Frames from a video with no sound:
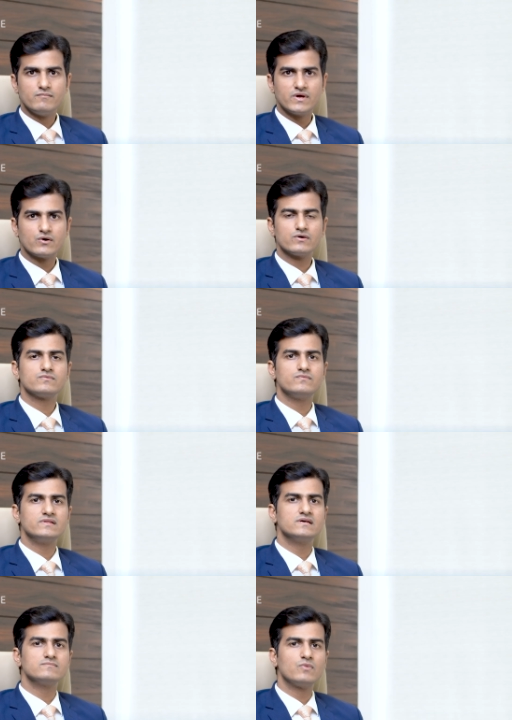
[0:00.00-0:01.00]
Because
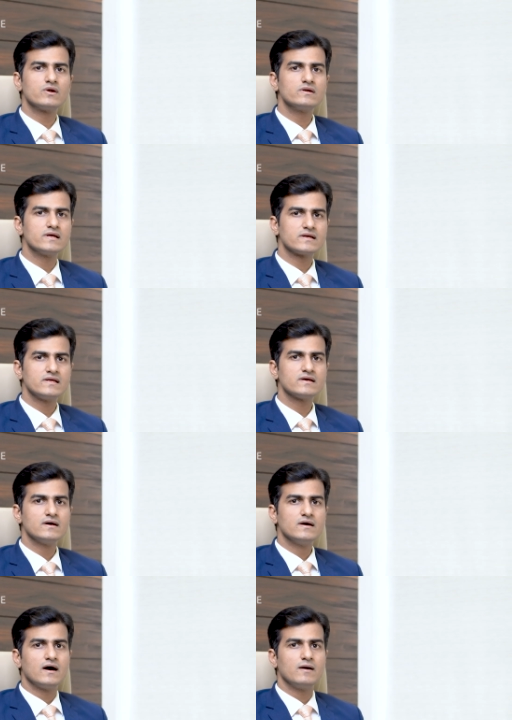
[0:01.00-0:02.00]
with this modern technique,
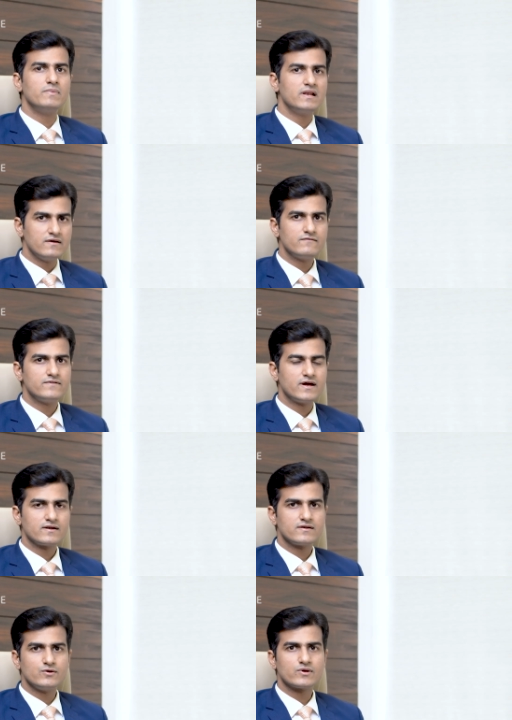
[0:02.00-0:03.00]
I believe
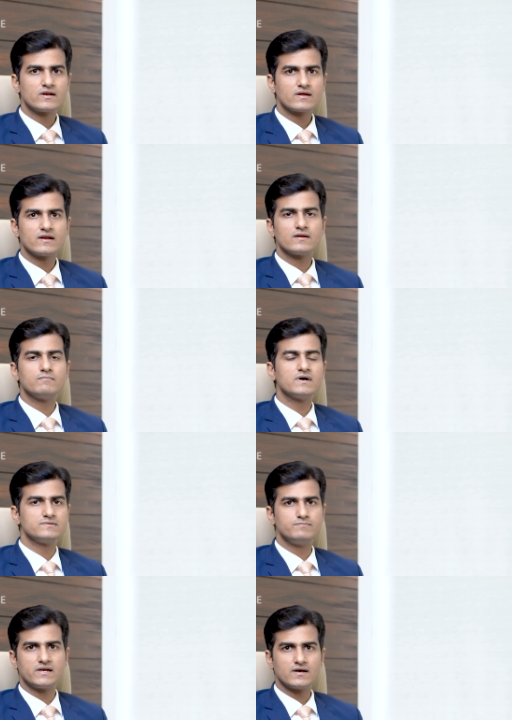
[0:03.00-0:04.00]
that you can get a
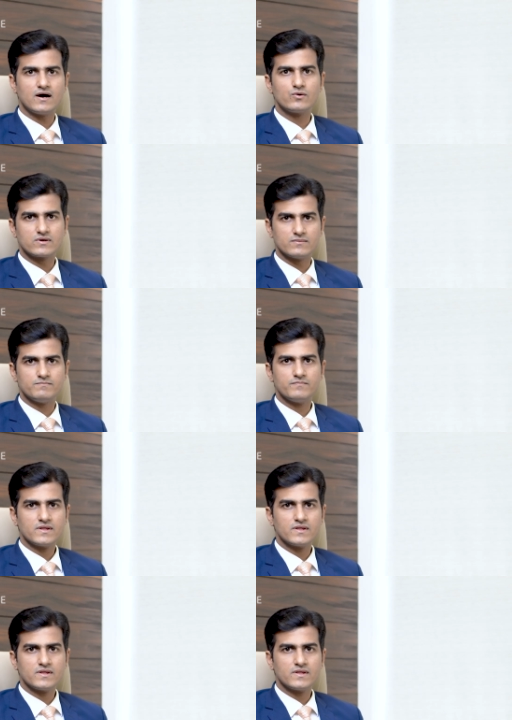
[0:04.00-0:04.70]
much better outcome.